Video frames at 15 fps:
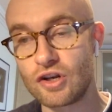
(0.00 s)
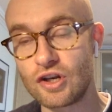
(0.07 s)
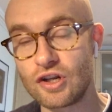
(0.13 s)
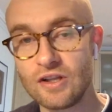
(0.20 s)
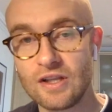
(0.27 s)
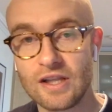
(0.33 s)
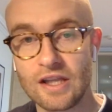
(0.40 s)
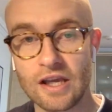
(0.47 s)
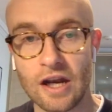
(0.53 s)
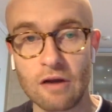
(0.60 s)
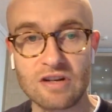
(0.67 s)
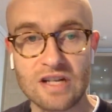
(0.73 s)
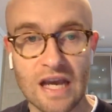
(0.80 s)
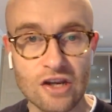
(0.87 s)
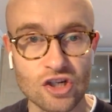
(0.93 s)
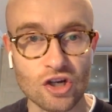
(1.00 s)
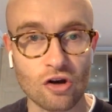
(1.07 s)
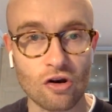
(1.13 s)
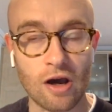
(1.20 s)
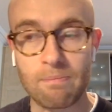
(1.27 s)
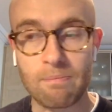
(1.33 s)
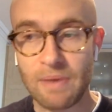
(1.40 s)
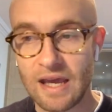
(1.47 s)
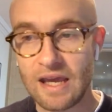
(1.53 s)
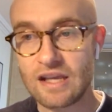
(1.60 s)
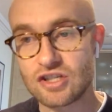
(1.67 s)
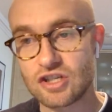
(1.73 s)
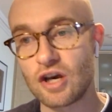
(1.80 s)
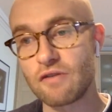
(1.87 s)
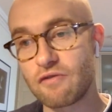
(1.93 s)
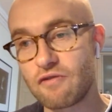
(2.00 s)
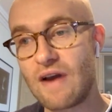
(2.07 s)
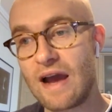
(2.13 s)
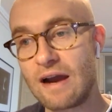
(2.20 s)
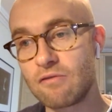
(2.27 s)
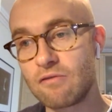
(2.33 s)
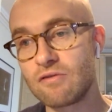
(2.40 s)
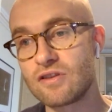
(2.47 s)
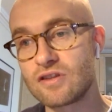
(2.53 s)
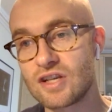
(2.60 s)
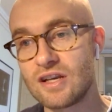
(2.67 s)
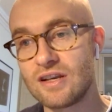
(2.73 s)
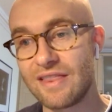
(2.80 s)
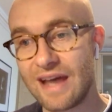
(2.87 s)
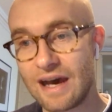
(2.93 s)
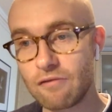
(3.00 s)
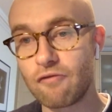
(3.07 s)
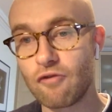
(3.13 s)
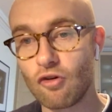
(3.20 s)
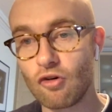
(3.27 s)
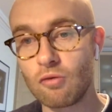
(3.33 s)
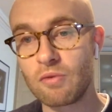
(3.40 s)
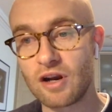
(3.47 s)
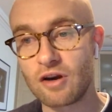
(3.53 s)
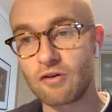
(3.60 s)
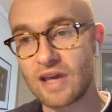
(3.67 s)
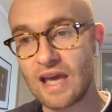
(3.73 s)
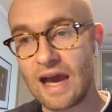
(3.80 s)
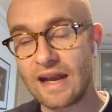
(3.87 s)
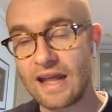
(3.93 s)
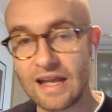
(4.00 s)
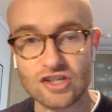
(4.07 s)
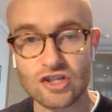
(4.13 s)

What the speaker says: And Deschamps appears to have found that formula again.